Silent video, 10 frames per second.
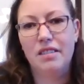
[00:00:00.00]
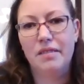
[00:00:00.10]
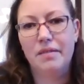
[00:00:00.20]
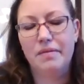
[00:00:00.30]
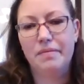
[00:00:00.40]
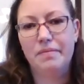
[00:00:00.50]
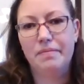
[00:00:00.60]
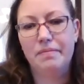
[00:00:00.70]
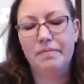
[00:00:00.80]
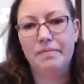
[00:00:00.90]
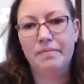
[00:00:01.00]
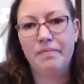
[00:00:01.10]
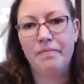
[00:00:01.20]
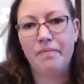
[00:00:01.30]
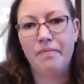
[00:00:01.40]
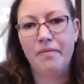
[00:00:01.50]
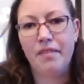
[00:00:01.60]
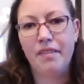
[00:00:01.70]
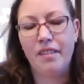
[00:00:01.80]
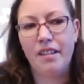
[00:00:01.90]

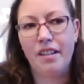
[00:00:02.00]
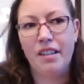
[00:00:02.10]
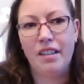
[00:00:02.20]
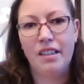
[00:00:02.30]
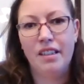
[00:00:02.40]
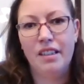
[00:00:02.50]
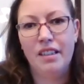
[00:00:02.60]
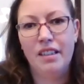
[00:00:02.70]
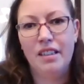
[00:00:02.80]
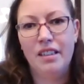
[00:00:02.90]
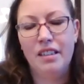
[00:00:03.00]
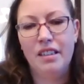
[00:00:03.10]
[no speech]